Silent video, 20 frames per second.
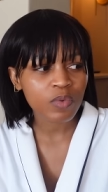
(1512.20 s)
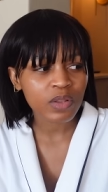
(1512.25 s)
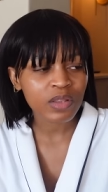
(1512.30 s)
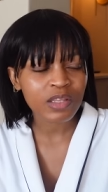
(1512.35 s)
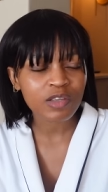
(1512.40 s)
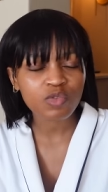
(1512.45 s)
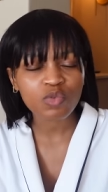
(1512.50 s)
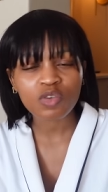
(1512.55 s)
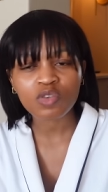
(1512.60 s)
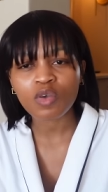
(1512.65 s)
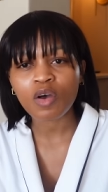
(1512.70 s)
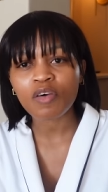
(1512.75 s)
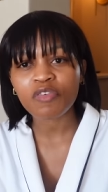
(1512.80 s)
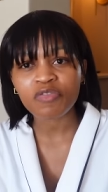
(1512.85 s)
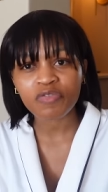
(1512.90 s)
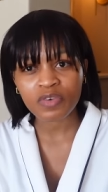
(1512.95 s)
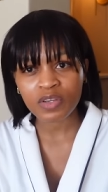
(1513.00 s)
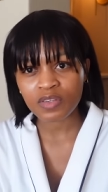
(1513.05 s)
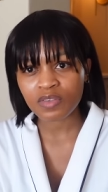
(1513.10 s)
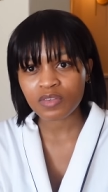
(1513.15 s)
this was our
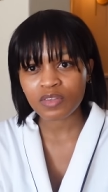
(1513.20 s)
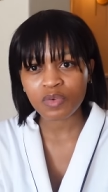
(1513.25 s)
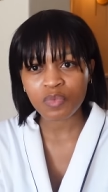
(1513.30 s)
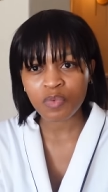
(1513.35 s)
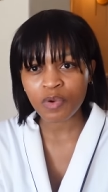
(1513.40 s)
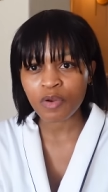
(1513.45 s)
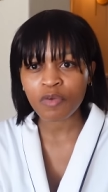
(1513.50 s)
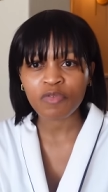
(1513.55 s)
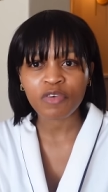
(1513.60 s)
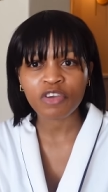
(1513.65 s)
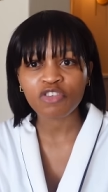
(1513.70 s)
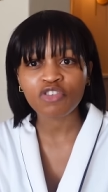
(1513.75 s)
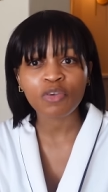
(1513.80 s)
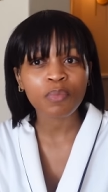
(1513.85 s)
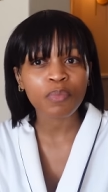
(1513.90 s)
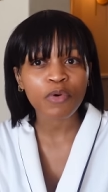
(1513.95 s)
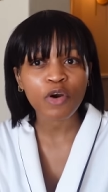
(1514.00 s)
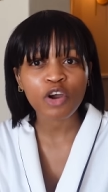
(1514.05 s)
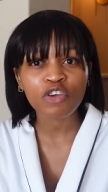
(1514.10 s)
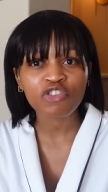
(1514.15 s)
first
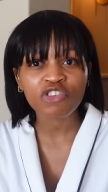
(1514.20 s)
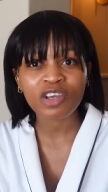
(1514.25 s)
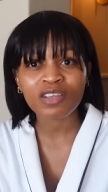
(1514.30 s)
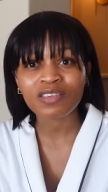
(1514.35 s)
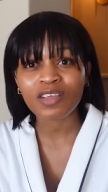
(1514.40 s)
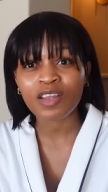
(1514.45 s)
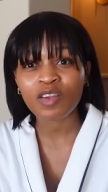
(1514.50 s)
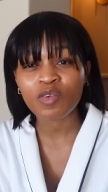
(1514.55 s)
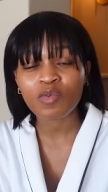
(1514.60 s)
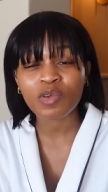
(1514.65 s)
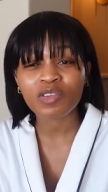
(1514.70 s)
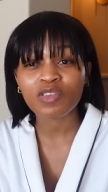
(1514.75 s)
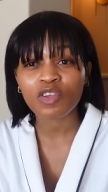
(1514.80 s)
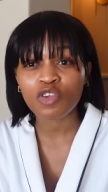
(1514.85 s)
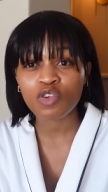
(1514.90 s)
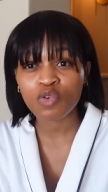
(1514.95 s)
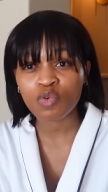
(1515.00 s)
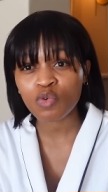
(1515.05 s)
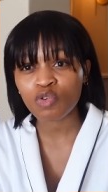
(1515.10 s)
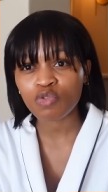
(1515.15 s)
renovation project and it was a
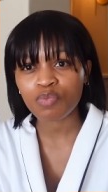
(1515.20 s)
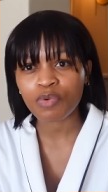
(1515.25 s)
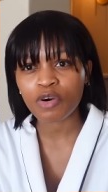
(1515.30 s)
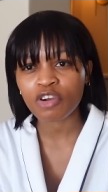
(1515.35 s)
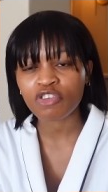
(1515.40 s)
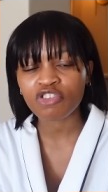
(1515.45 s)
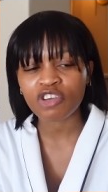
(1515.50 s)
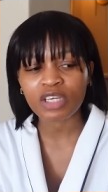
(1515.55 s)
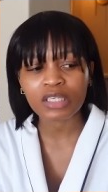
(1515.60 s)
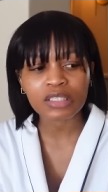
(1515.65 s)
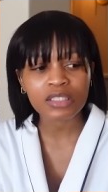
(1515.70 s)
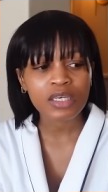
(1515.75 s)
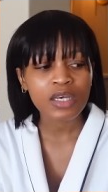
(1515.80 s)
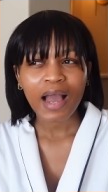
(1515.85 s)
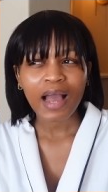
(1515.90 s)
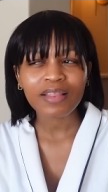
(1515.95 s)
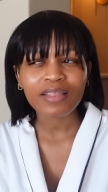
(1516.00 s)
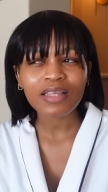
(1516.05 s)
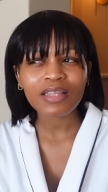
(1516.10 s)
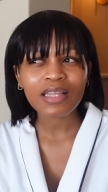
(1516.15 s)
huge project
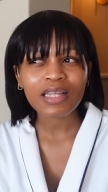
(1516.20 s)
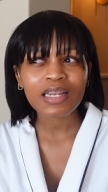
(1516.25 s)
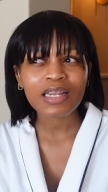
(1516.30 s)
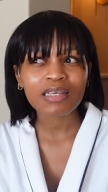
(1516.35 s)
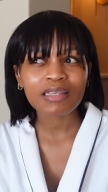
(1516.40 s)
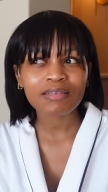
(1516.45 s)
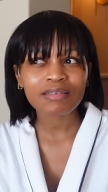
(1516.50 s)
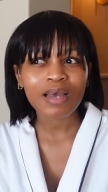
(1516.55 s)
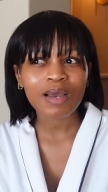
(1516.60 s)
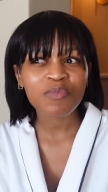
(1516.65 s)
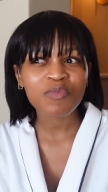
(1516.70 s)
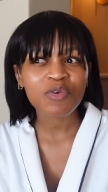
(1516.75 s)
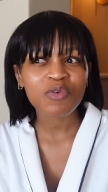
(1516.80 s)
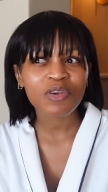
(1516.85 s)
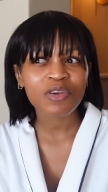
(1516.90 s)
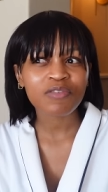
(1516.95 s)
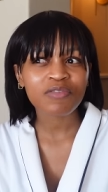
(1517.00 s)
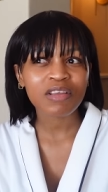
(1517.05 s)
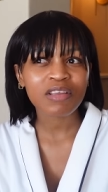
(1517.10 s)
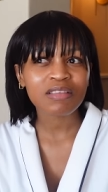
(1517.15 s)
i think the next time we
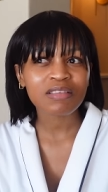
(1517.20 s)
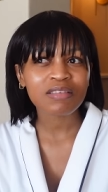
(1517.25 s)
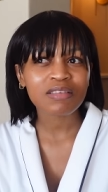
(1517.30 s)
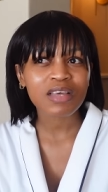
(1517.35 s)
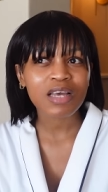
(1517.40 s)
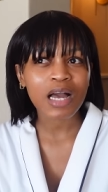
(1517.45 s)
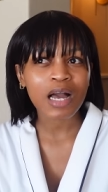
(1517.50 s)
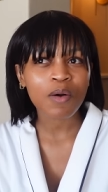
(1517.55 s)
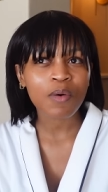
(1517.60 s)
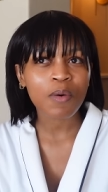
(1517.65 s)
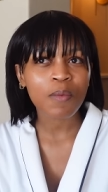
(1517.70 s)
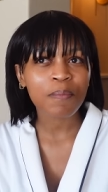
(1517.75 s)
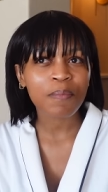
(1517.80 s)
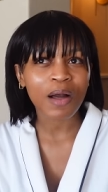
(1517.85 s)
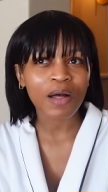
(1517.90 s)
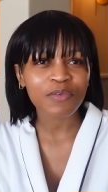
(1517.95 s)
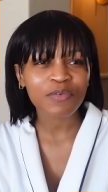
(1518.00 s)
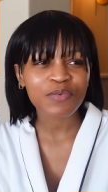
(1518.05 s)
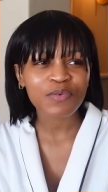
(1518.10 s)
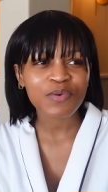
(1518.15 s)
renovate our
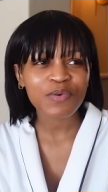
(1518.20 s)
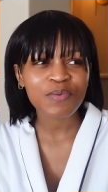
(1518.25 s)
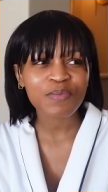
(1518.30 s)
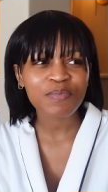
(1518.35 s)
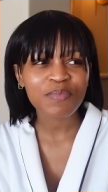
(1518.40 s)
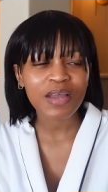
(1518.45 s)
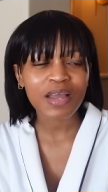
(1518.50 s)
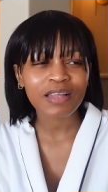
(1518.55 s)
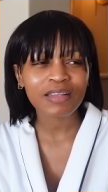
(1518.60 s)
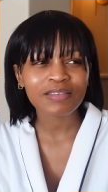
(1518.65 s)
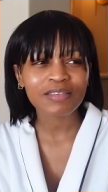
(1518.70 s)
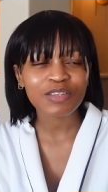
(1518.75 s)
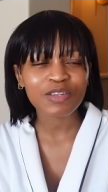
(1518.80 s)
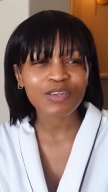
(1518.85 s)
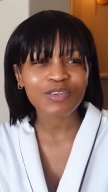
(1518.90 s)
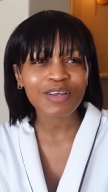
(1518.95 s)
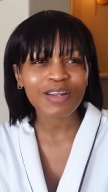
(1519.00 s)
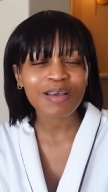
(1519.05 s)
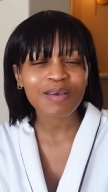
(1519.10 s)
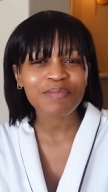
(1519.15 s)
bathroom it's
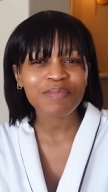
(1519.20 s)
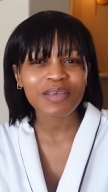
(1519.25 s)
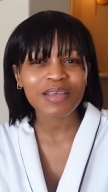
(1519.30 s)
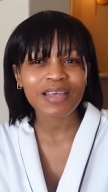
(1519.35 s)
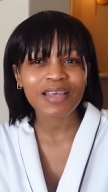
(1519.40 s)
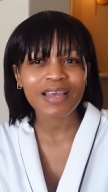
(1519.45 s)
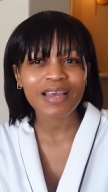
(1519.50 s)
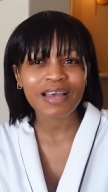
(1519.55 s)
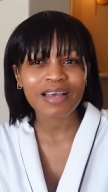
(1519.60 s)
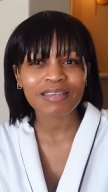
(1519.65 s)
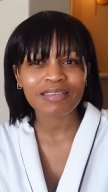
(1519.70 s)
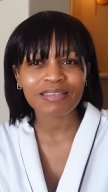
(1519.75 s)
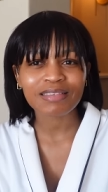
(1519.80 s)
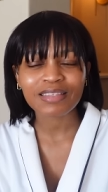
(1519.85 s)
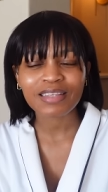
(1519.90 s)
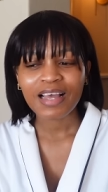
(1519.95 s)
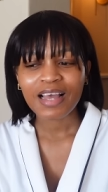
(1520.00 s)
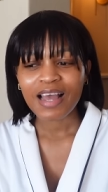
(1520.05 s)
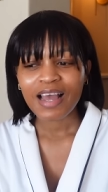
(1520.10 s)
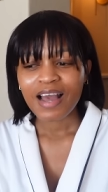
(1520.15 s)
not gonna be
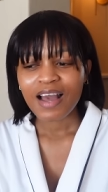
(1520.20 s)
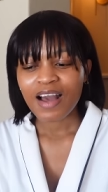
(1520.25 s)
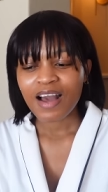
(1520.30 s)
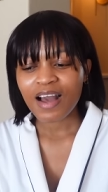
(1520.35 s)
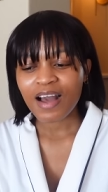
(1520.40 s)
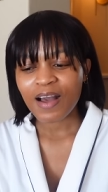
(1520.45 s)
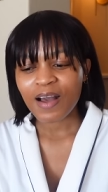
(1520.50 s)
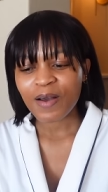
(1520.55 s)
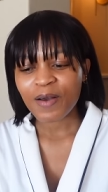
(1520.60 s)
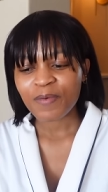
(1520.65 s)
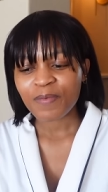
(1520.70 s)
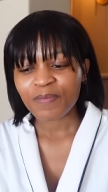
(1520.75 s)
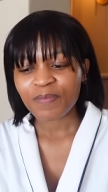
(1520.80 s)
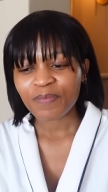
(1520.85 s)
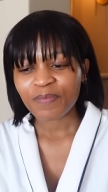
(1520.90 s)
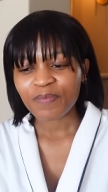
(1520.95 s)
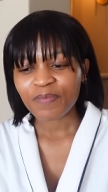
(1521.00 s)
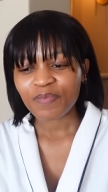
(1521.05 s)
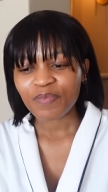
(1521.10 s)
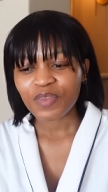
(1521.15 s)
as
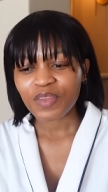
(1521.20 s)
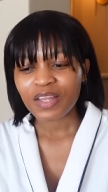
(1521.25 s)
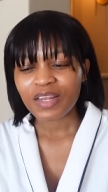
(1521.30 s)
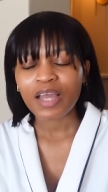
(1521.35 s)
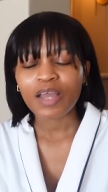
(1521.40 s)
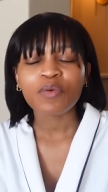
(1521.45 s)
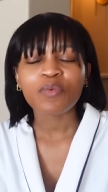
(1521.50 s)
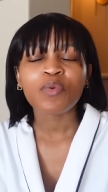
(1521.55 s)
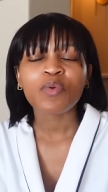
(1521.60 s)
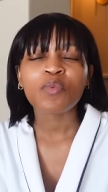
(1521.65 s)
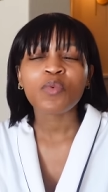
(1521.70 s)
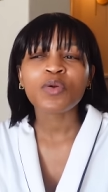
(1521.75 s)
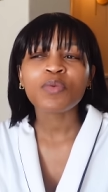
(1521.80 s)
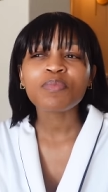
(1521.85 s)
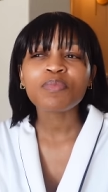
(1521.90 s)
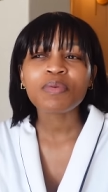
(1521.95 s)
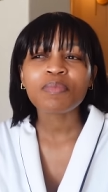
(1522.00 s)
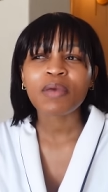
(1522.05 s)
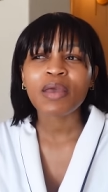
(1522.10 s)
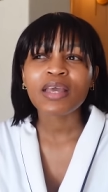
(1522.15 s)
um like we
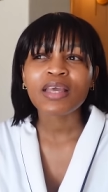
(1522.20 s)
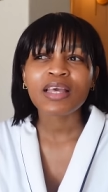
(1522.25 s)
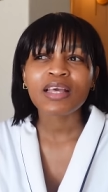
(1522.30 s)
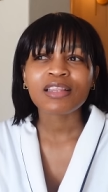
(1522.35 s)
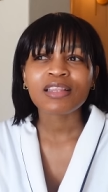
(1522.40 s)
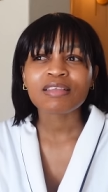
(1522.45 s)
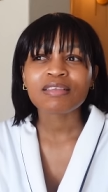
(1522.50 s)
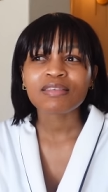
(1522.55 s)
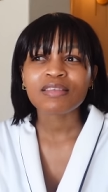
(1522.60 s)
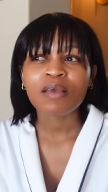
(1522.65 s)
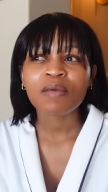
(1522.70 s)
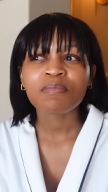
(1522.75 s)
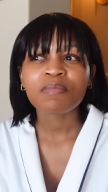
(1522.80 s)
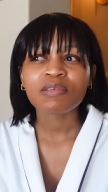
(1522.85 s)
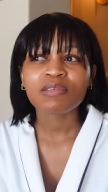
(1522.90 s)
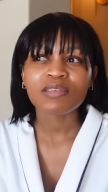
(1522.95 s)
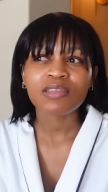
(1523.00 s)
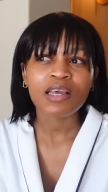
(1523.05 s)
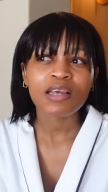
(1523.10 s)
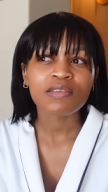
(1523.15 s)
won't be making the same
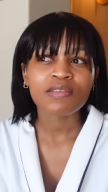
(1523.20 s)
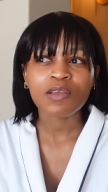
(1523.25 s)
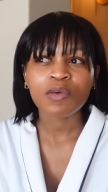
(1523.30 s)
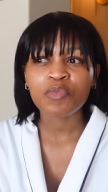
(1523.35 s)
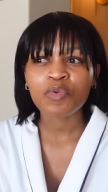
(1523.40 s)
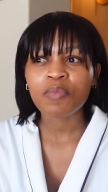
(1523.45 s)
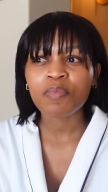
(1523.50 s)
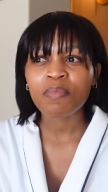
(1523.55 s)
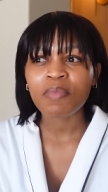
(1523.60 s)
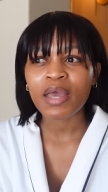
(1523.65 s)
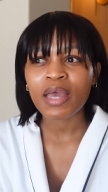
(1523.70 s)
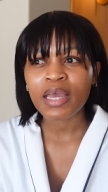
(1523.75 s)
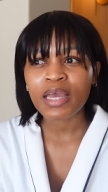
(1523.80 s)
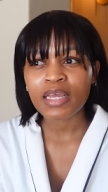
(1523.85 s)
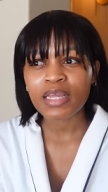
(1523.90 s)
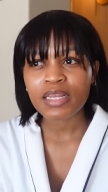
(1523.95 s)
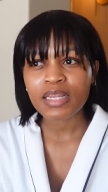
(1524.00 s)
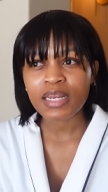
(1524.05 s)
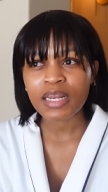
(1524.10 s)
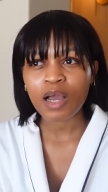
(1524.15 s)
mistakes that we
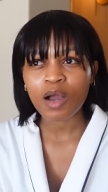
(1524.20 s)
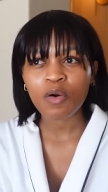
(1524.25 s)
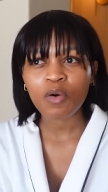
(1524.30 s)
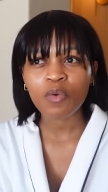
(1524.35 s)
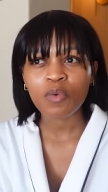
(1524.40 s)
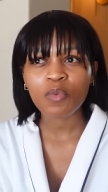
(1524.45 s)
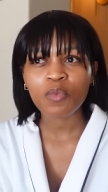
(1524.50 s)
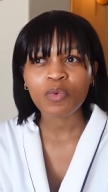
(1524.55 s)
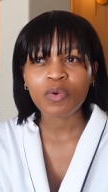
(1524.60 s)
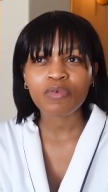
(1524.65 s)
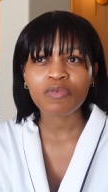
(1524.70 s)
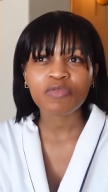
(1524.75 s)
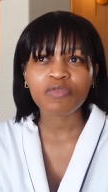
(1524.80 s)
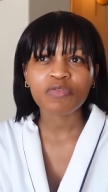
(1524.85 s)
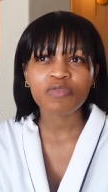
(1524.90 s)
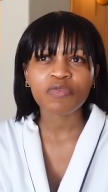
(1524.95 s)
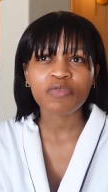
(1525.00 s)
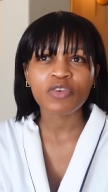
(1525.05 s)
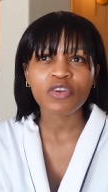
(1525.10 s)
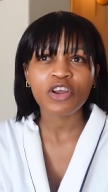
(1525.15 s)
made now
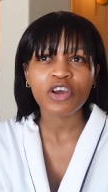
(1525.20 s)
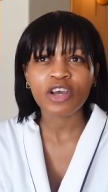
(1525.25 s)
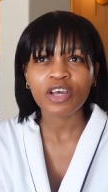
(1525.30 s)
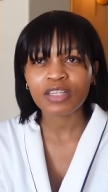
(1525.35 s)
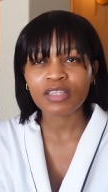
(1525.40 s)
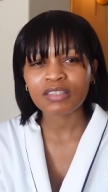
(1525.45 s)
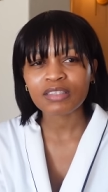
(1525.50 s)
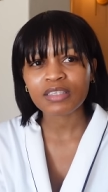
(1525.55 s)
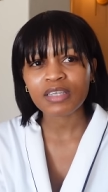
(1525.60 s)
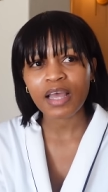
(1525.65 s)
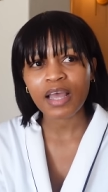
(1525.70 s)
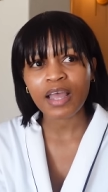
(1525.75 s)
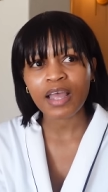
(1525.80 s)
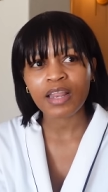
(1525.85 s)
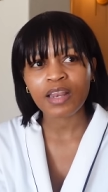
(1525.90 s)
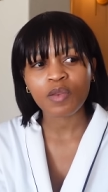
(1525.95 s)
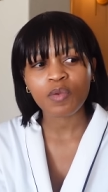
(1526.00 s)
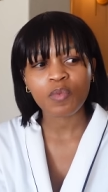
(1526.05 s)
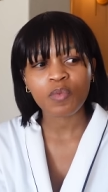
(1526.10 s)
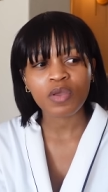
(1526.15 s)
we've learned
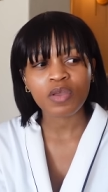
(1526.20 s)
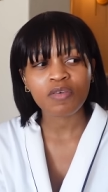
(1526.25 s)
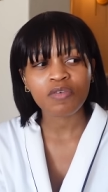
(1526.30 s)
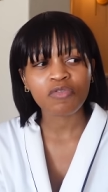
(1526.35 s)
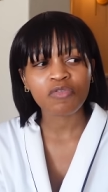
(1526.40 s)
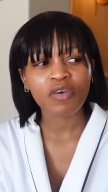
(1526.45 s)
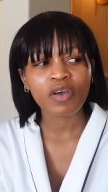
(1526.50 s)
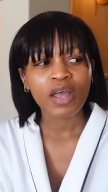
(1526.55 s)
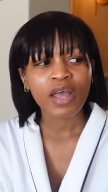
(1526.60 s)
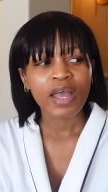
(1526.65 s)
and we've